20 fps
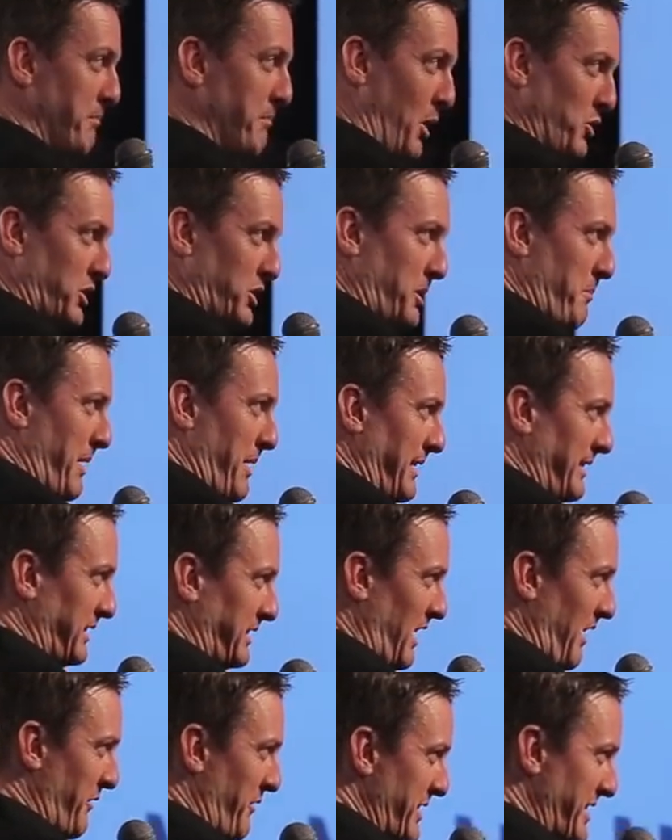most of my
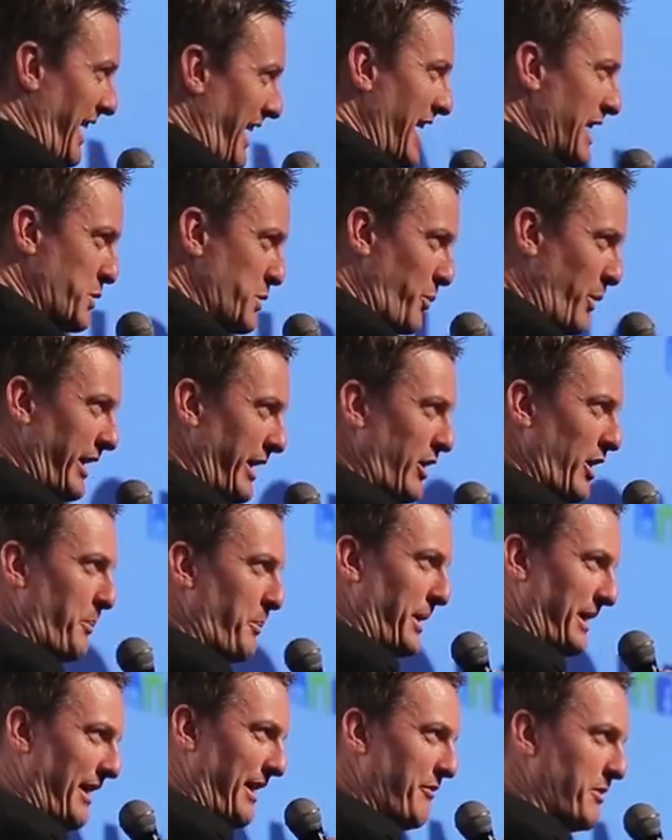stuff is Icebreaker. I
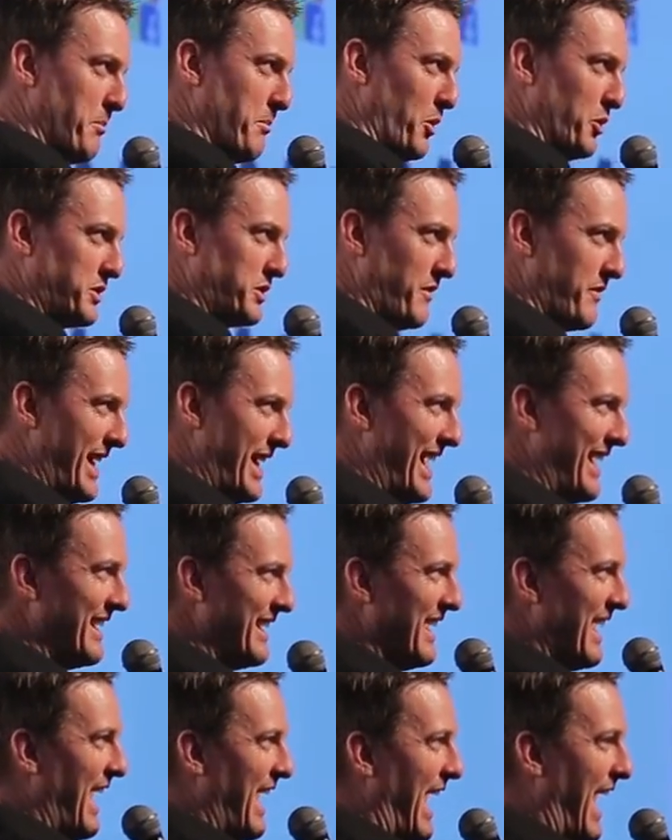probably have the most of that.